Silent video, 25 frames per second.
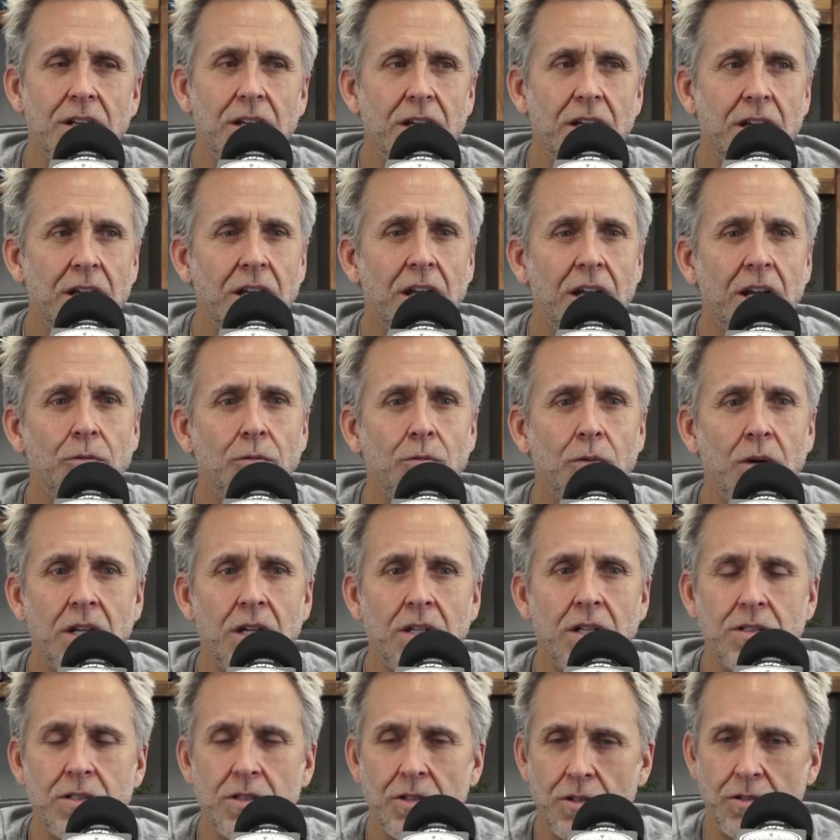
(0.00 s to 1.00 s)
and I
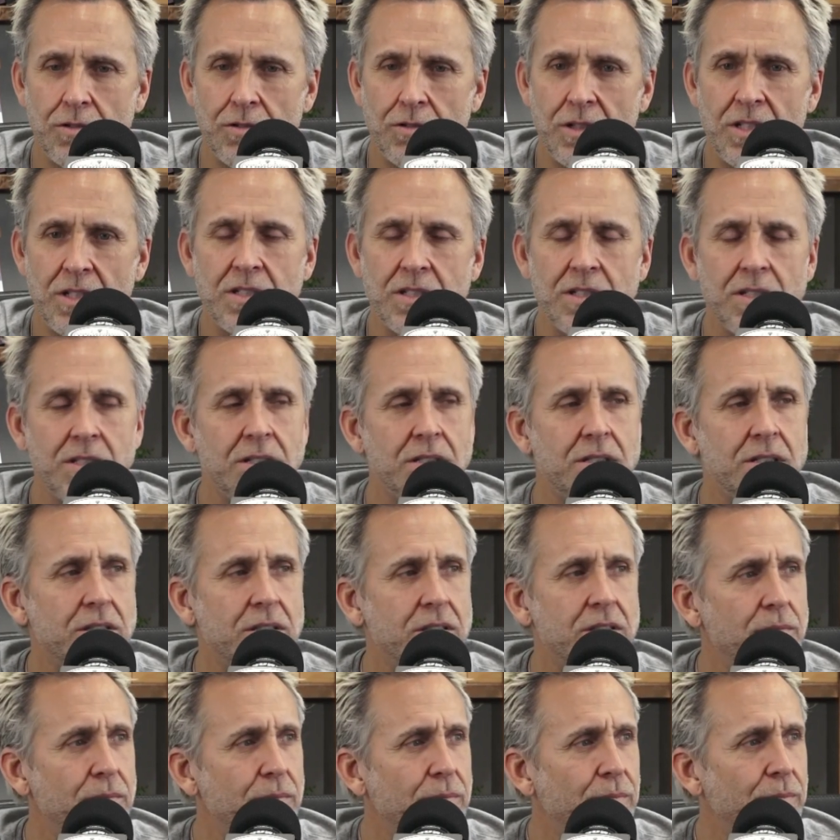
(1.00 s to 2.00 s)
went to Chris,
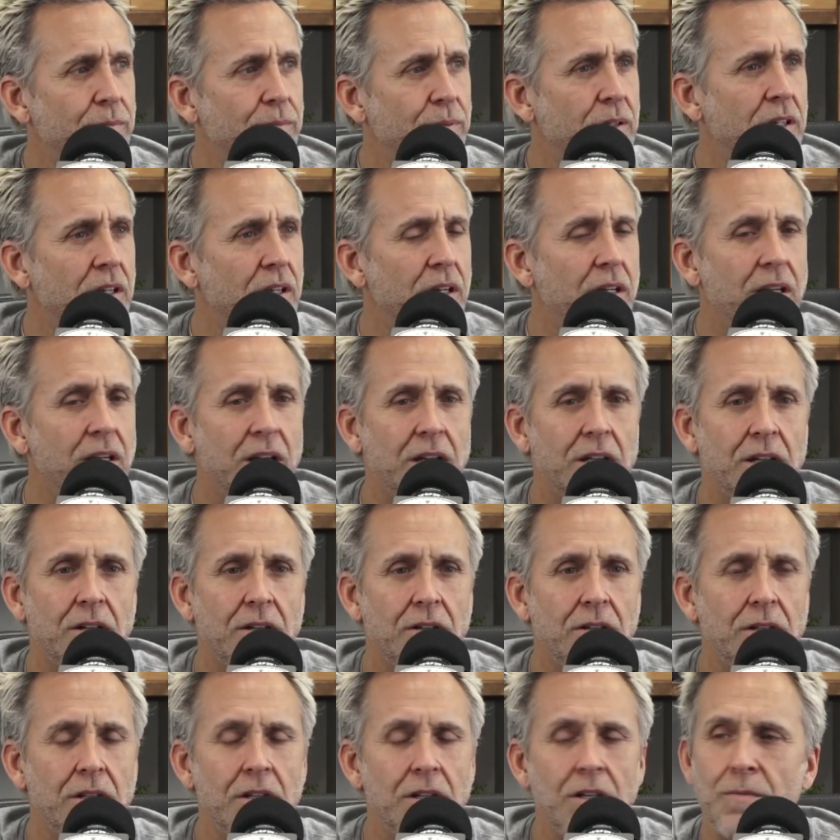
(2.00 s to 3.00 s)
his PA, and I
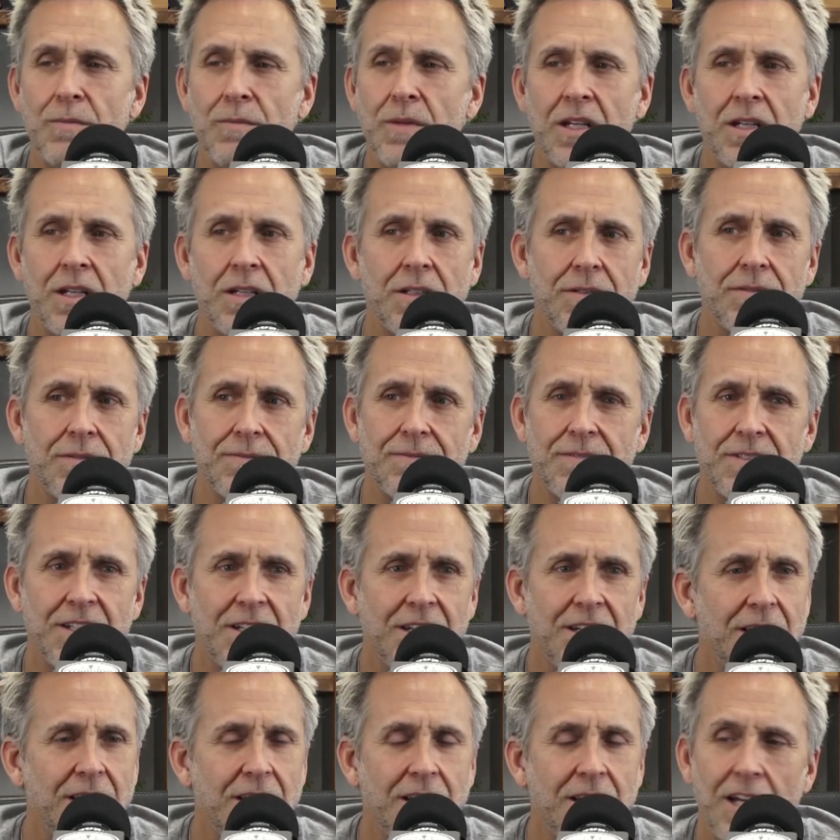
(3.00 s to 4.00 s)
go, no, man,
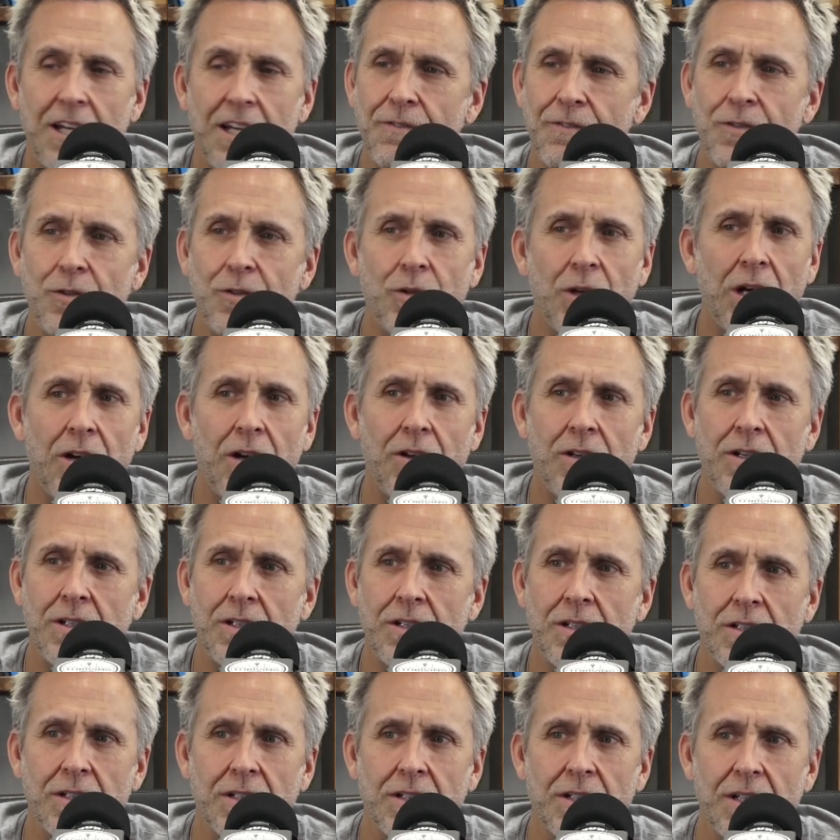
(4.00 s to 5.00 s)
I flew out
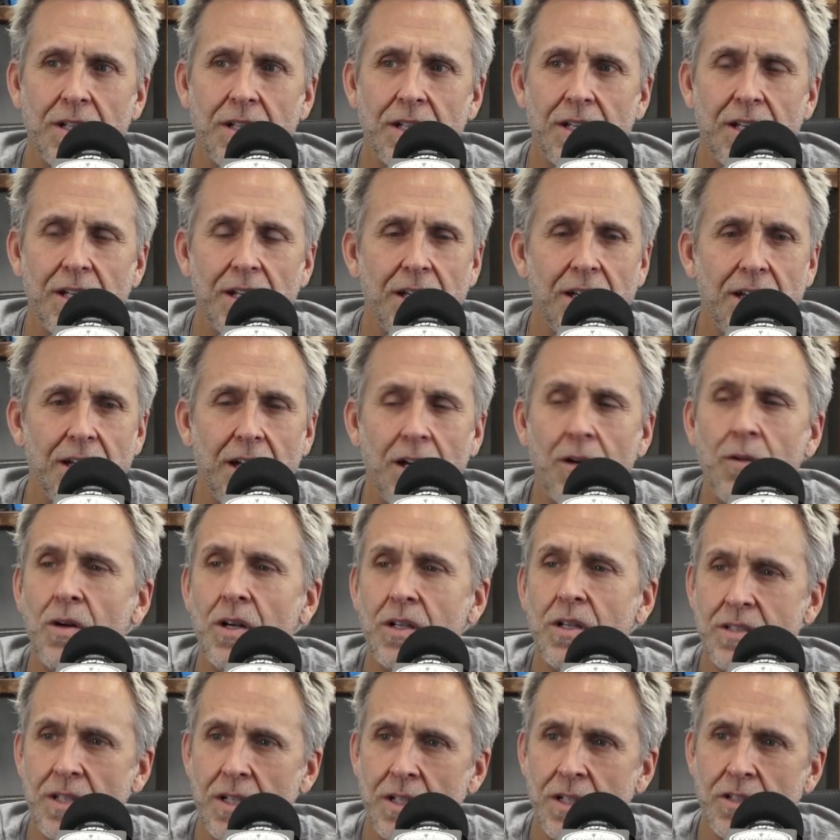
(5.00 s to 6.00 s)
here. I
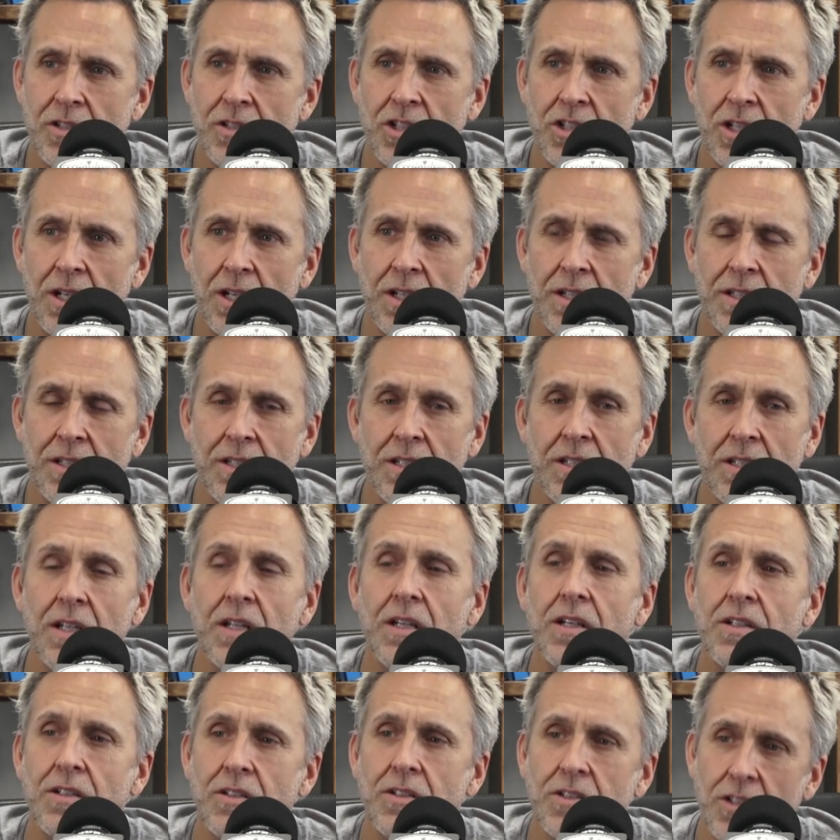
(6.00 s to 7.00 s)
want to talk to Jonathan.
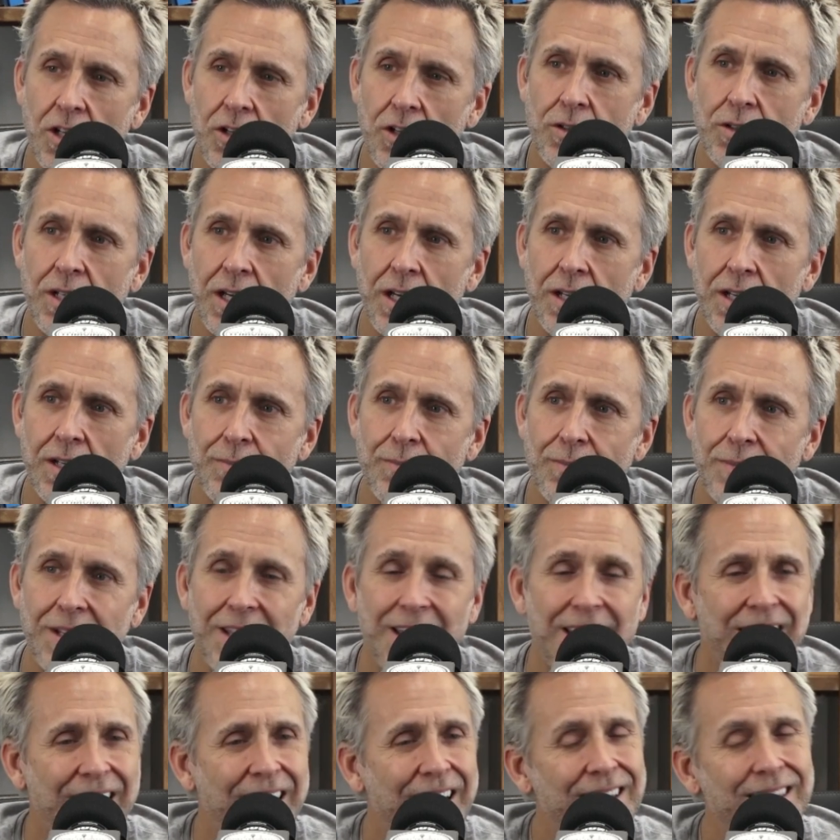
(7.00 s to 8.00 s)
Go get him.
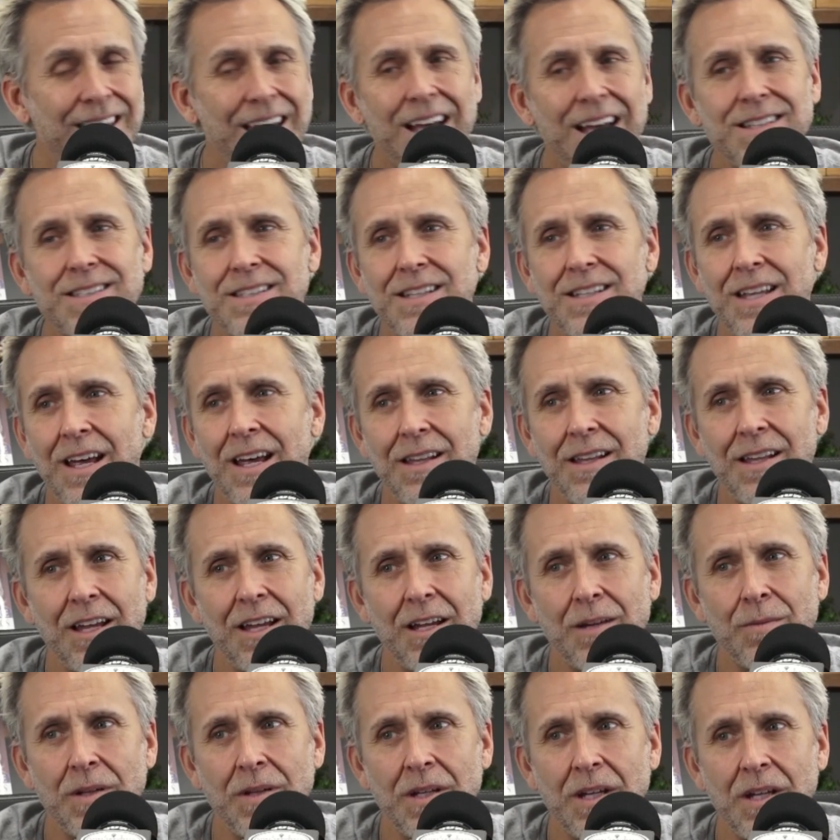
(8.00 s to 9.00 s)
And that's not
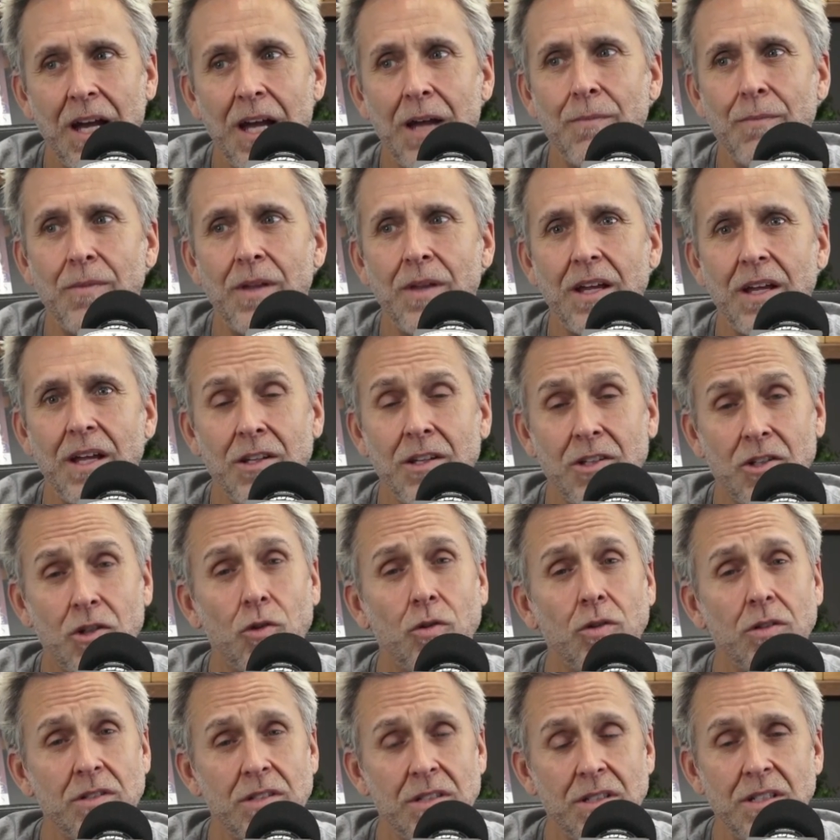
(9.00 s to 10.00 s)
like me. I'm like, and
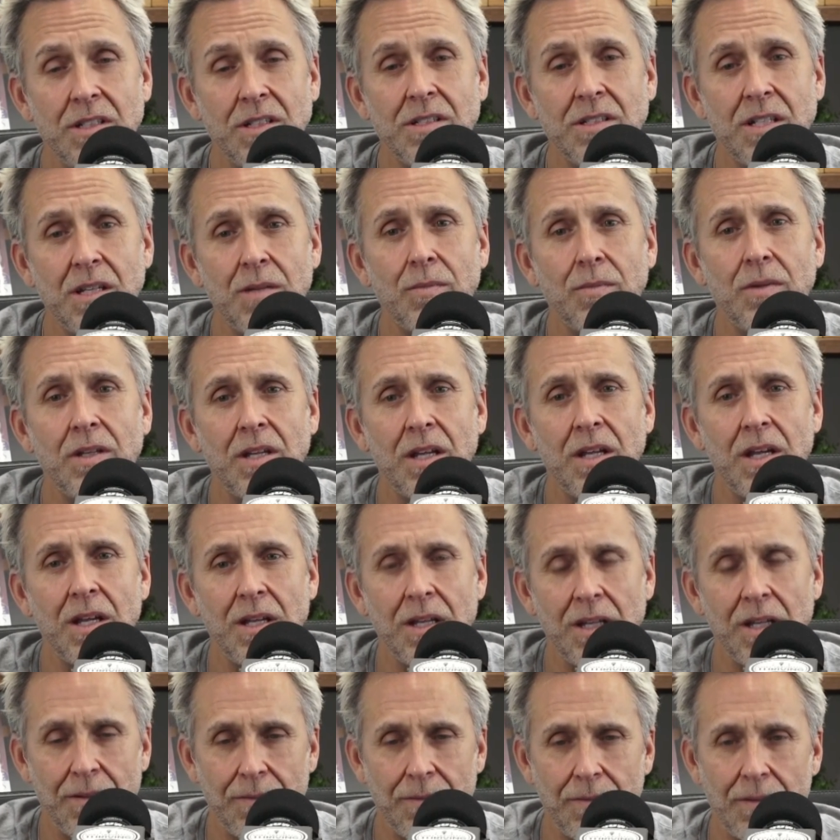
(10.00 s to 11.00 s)
Korn's an
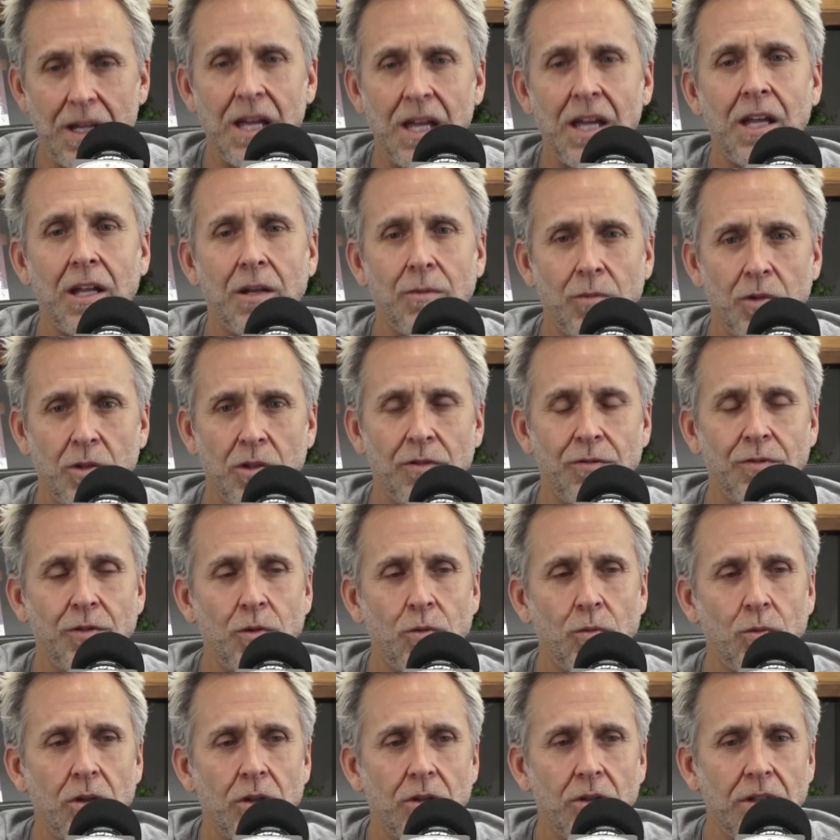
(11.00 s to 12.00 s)
intimidating animal, if you
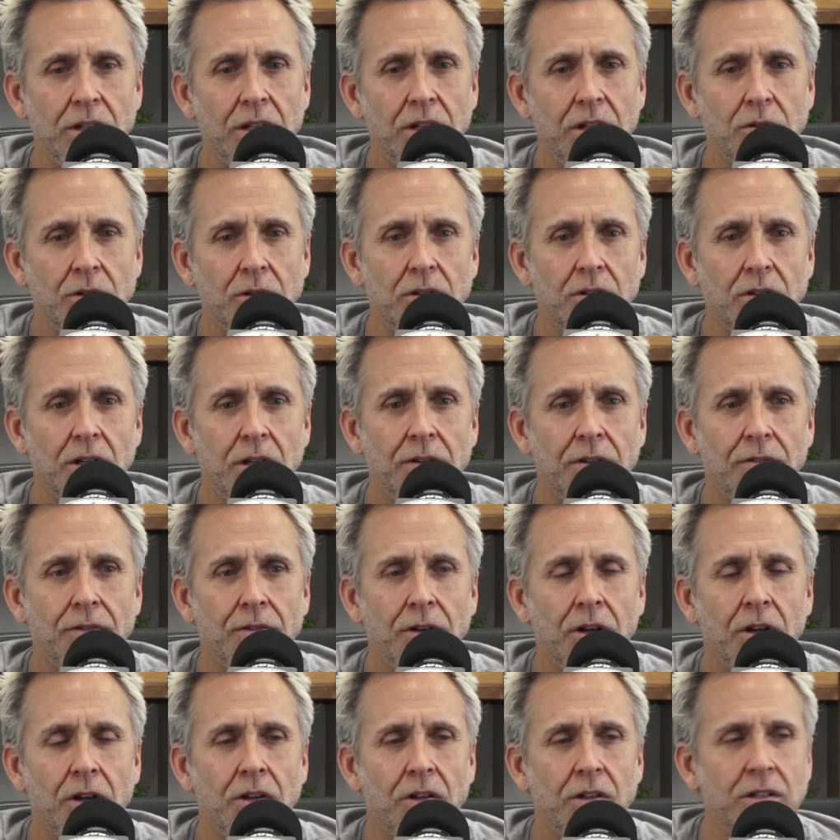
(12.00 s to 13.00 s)
will. They were of
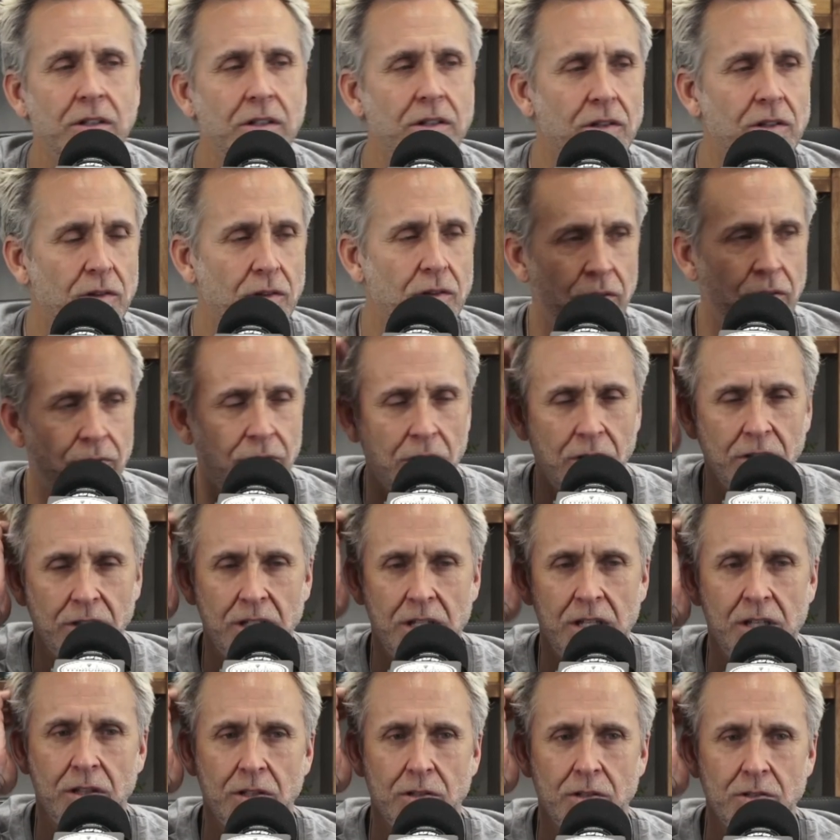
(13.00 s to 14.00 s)
all the
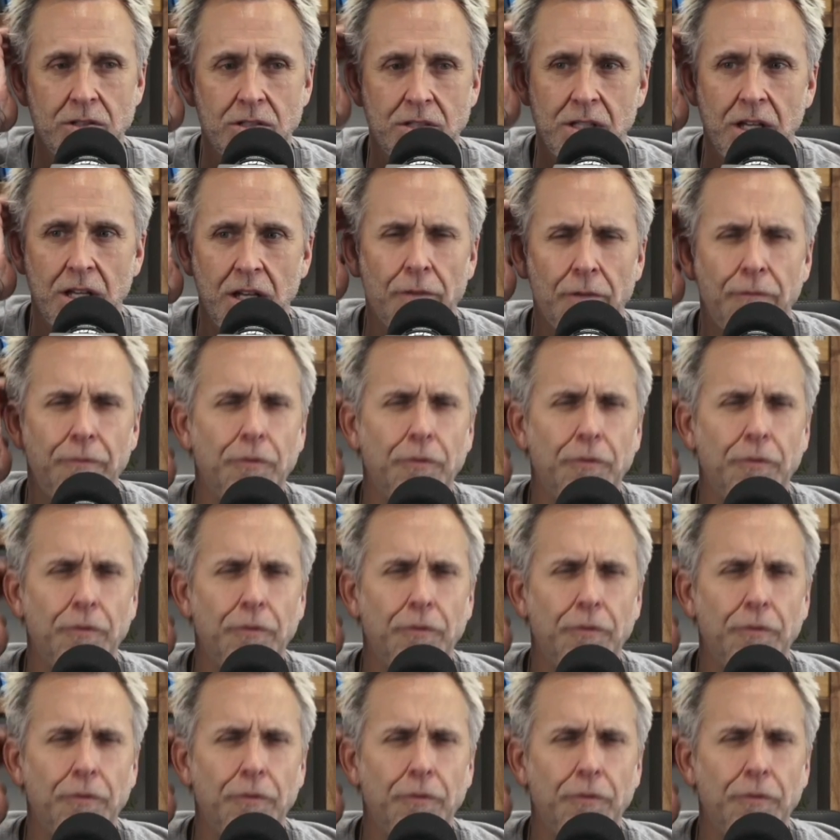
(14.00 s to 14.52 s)
ethos. Yeah. Like a Foo